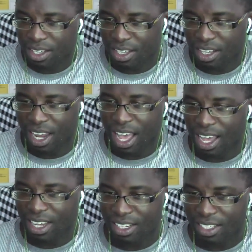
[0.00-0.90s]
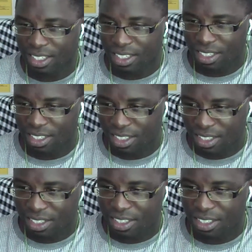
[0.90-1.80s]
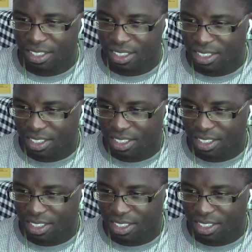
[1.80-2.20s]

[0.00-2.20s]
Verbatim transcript: He lied. No. No.